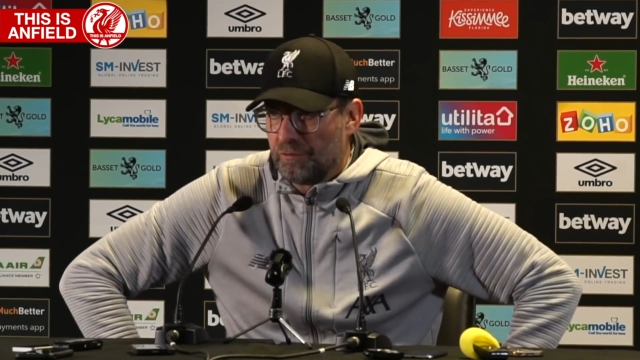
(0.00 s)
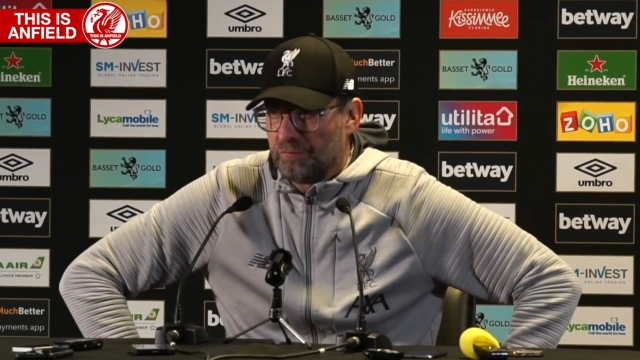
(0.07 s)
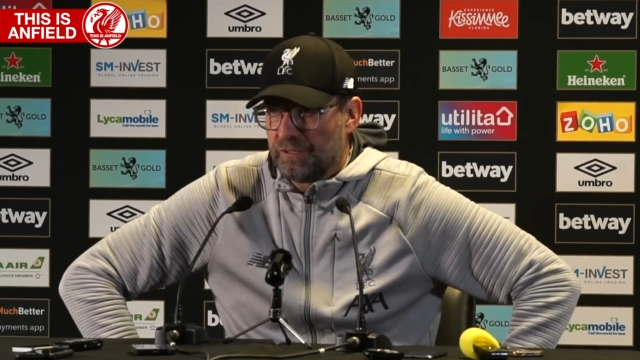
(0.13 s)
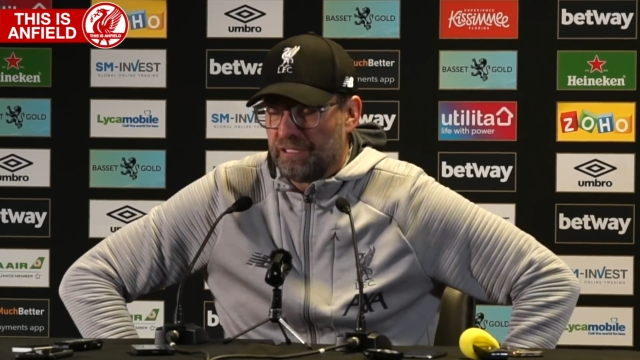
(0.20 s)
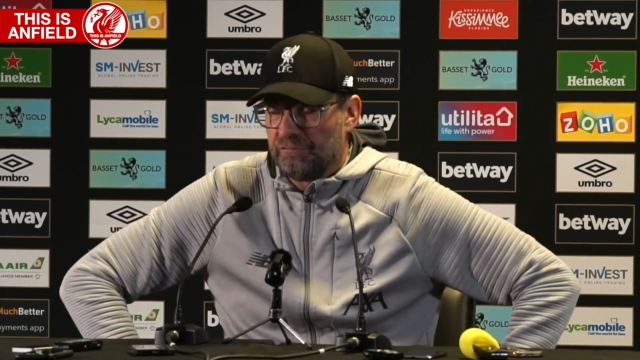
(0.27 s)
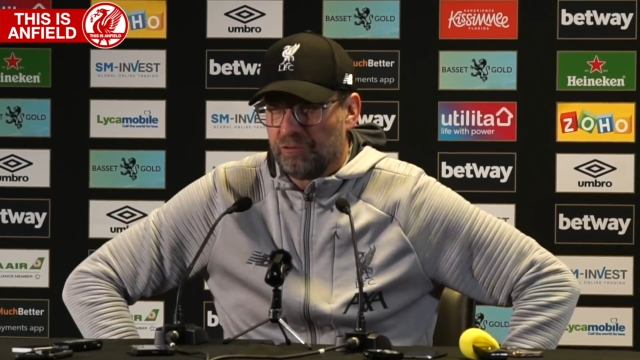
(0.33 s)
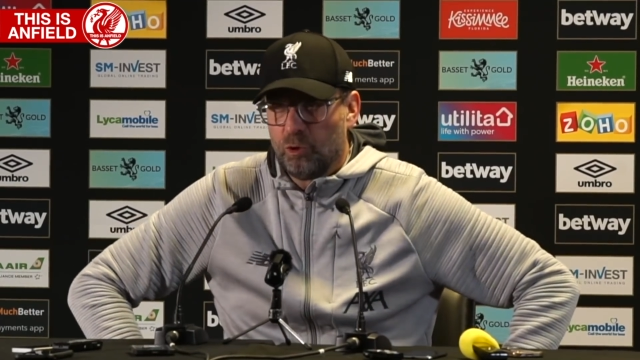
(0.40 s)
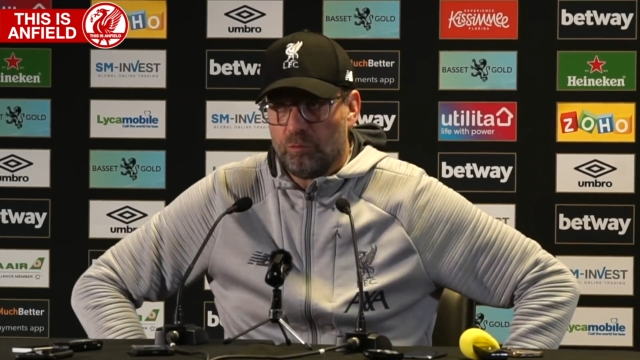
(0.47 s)
We
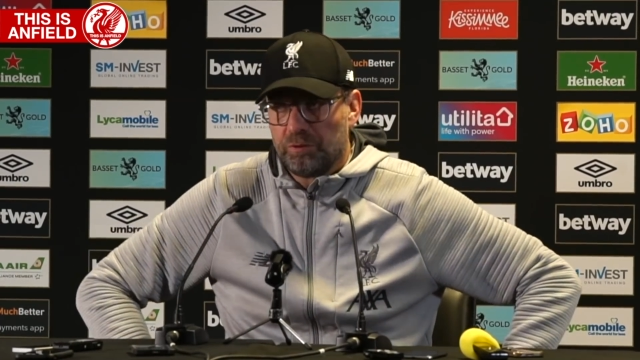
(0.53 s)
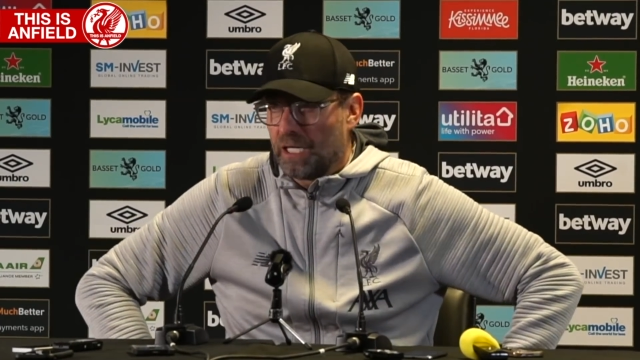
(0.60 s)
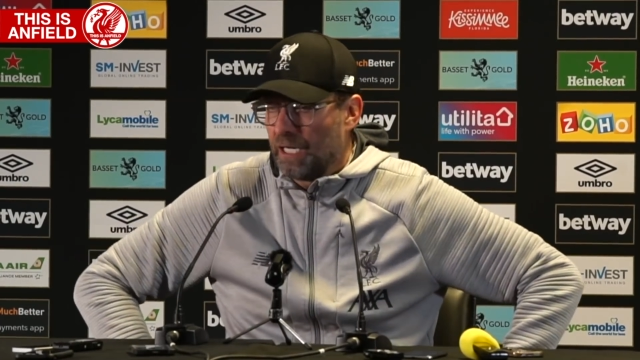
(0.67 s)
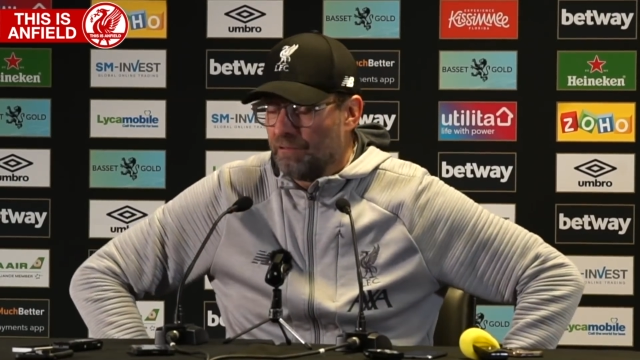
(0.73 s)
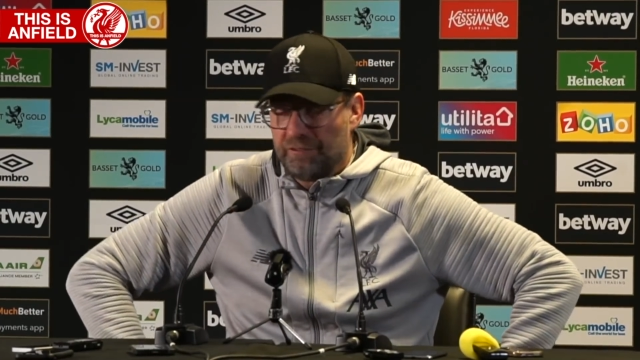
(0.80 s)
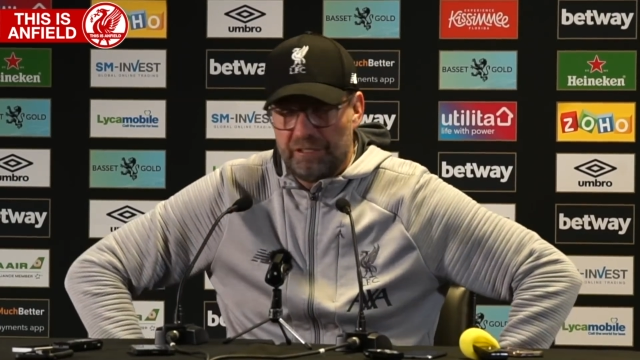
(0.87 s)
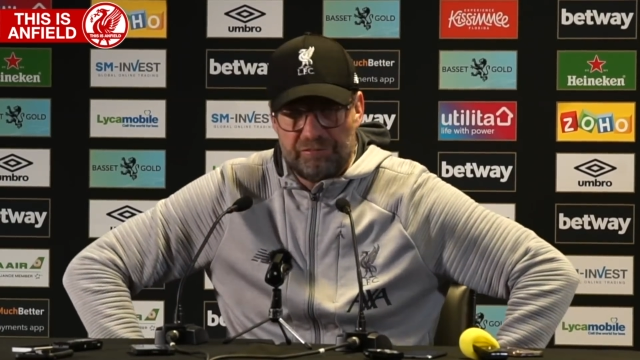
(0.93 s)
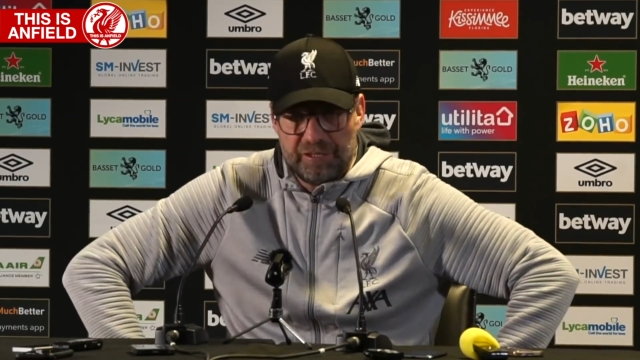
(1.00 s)
have no. I
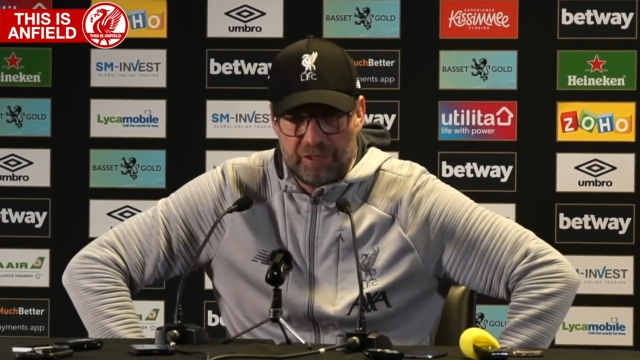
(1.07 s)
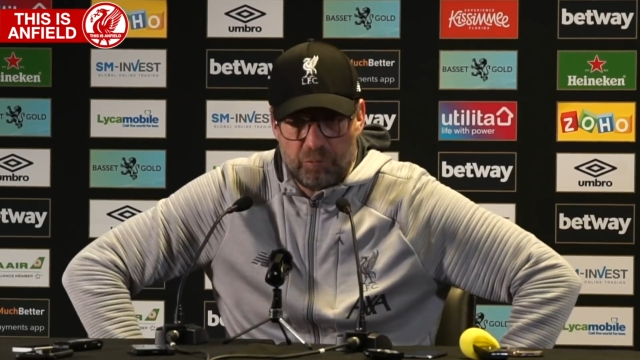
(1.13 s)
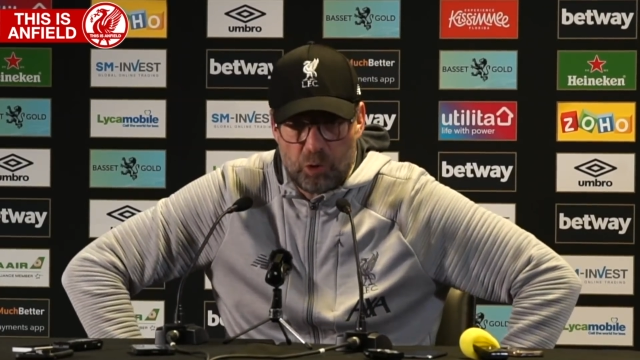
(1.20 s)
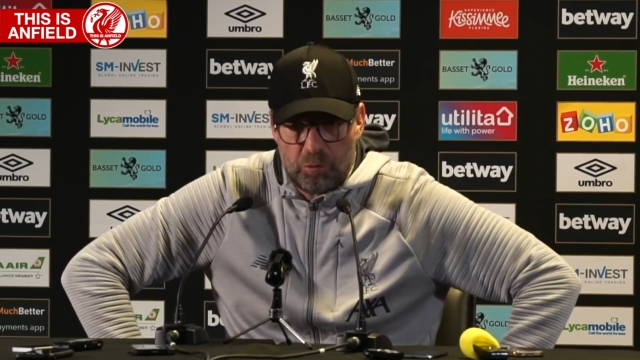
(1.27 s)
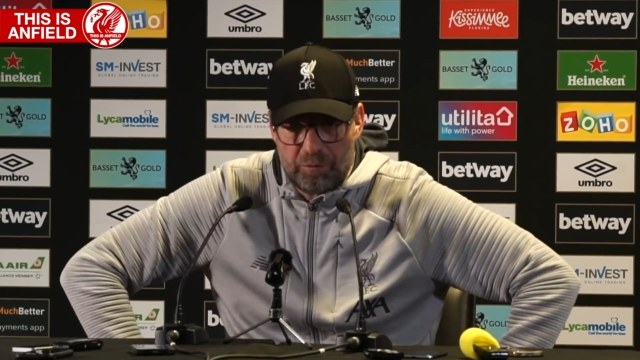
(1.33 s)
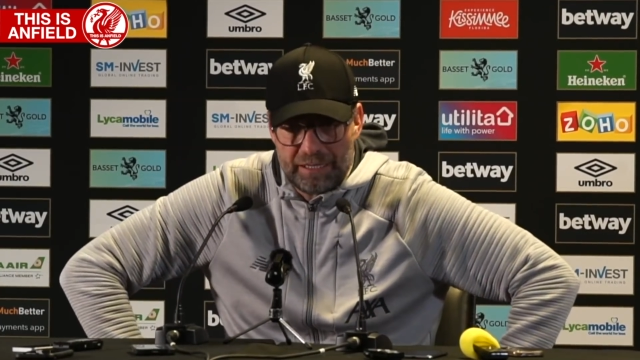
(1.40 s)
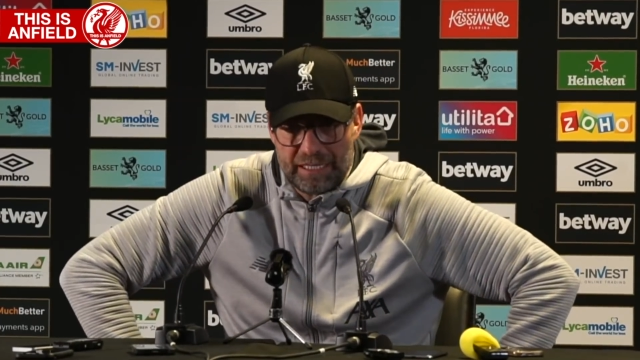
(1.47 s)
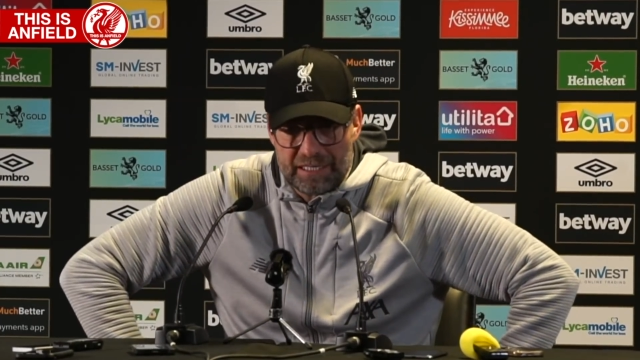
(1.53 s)
have, if in the
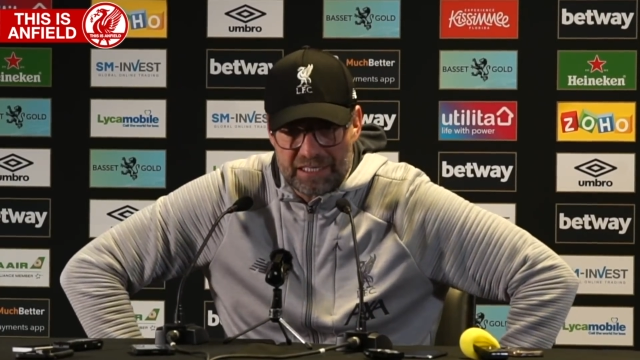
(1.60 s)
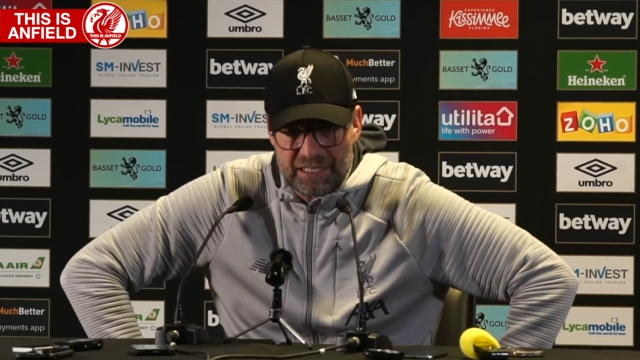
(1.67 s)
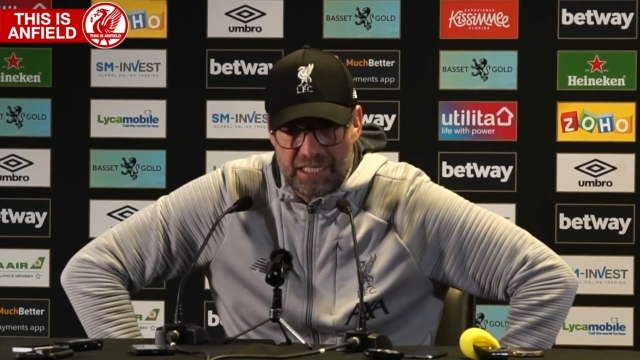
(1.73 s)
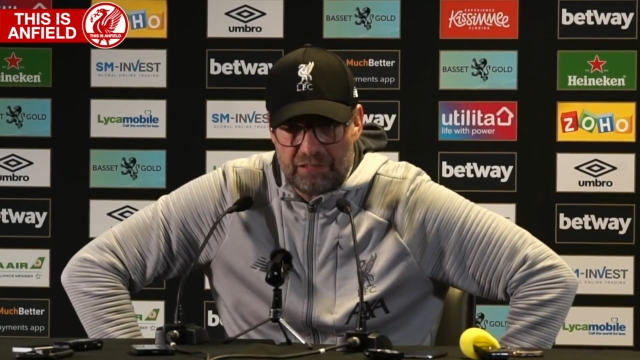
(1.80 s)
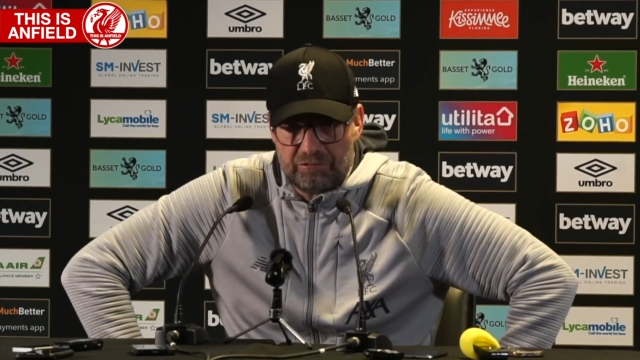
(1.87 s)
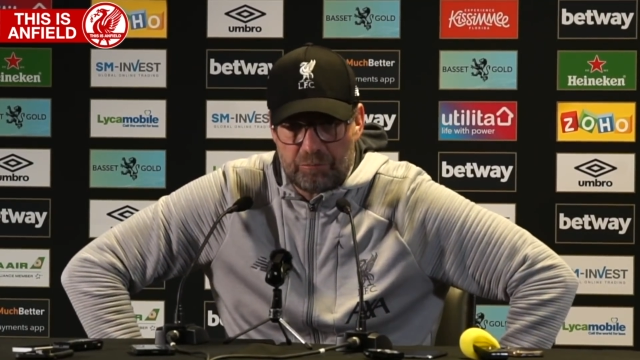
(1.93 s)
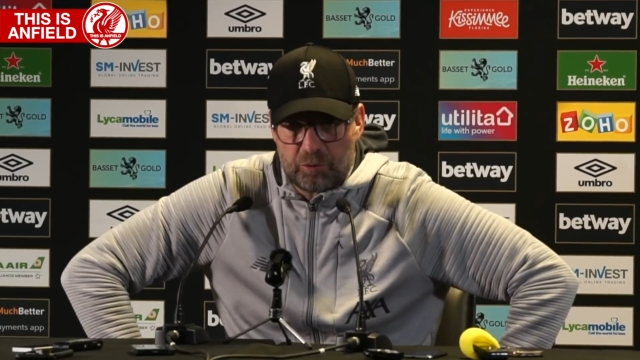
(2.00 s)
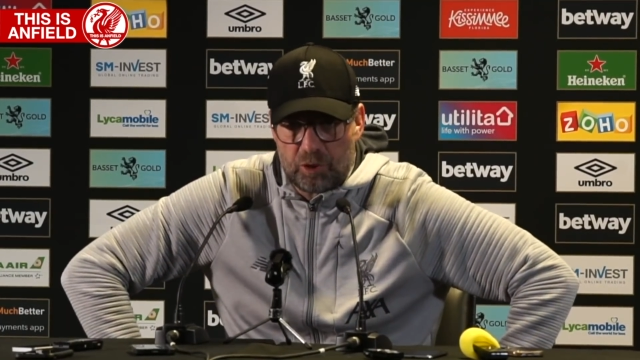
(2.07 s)
moment when I see I
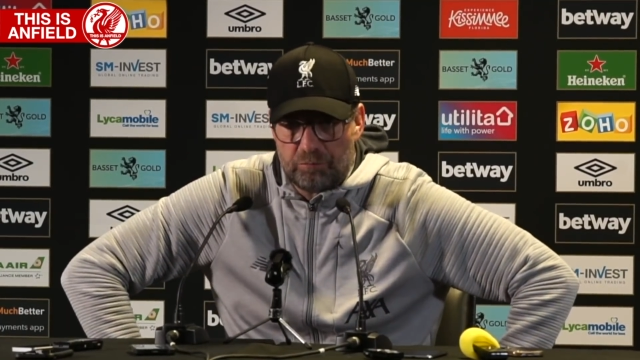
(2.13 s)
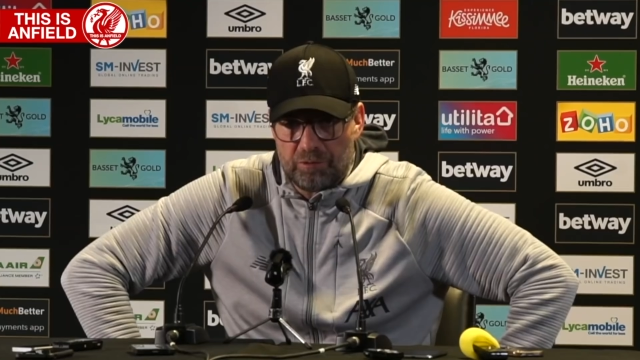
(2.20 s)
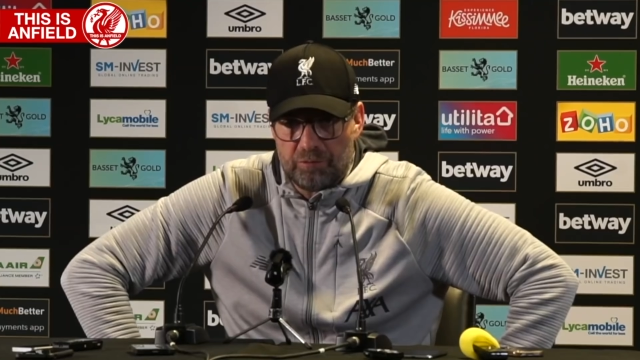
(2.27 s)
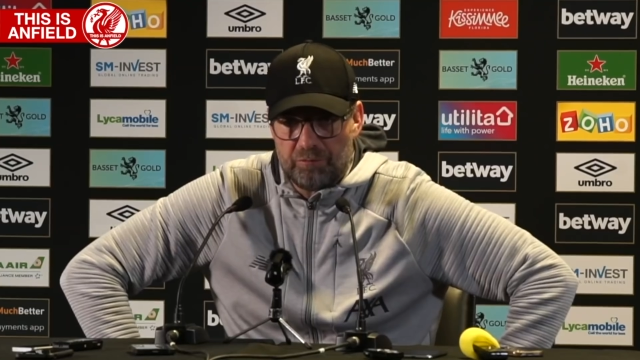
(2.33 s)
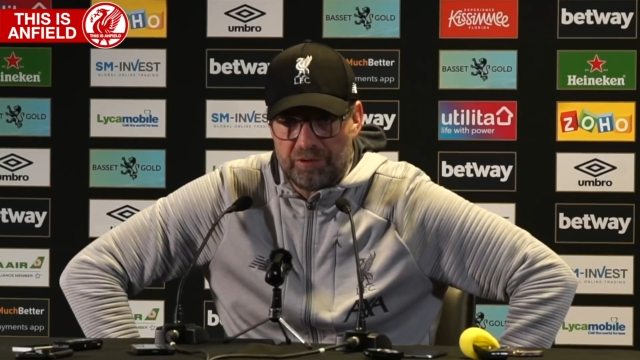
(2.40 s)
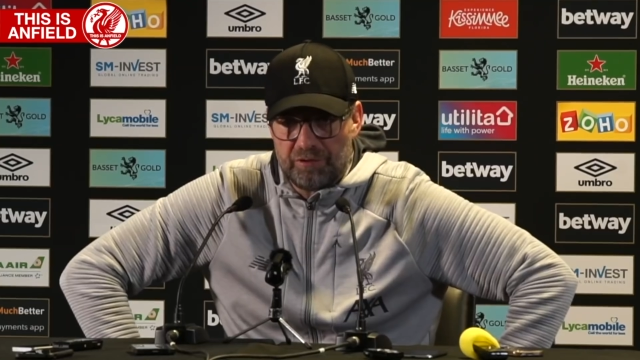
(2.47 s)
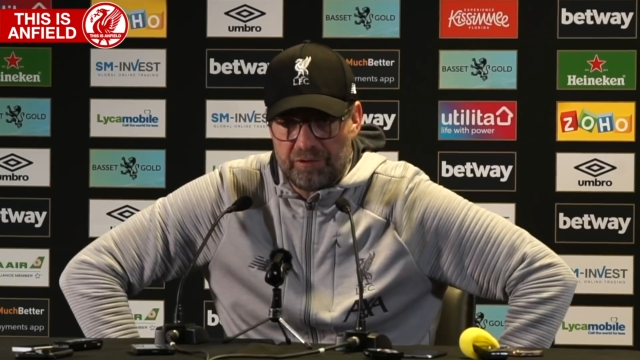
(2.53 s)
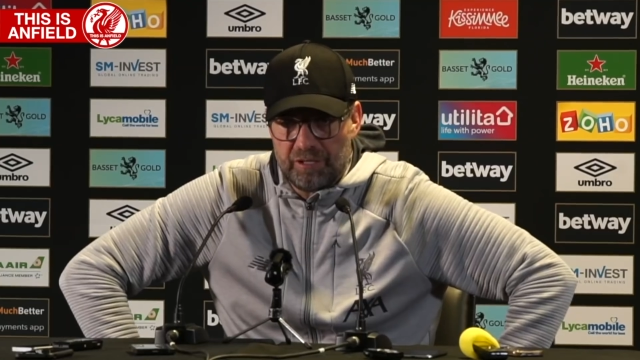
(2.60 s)
have a problem
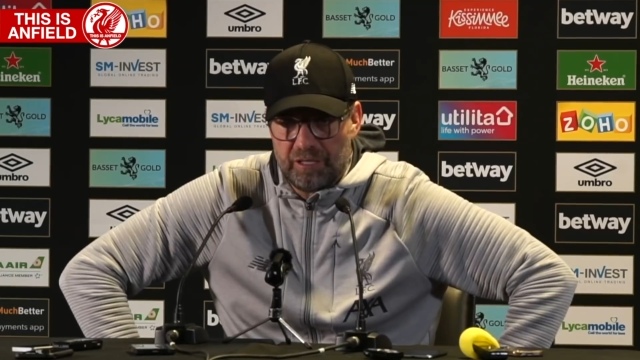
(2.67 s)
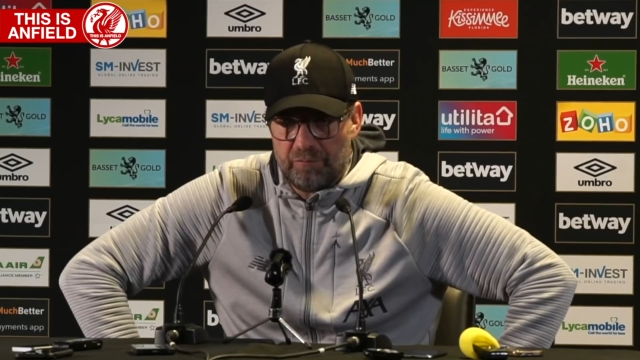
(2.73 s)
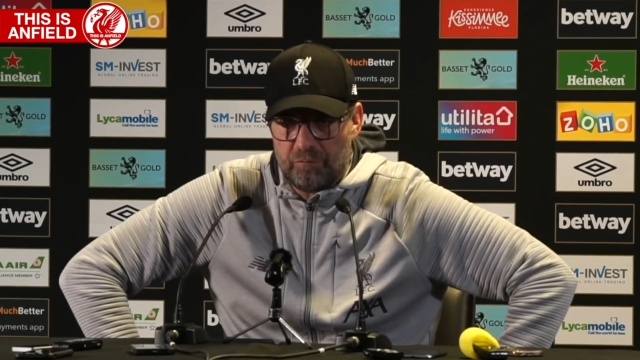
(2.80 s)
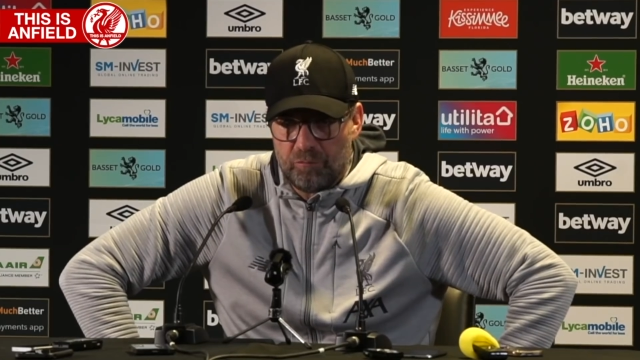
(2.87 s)
with um,